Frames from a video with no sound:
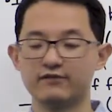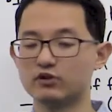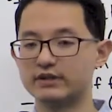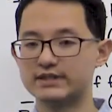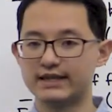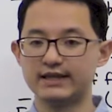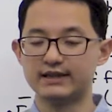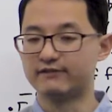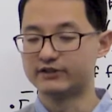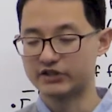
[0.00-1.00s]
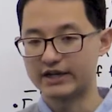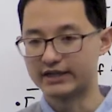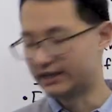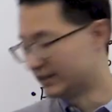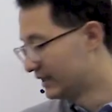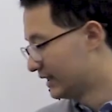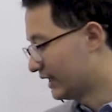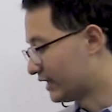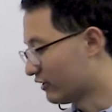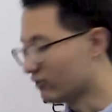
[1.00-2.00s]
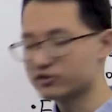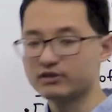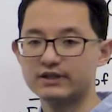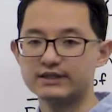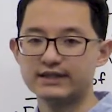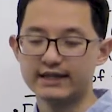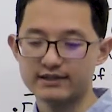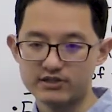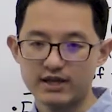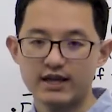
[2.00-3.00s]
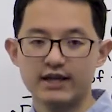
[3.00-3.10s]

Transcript: fluids in the vagina, and also contains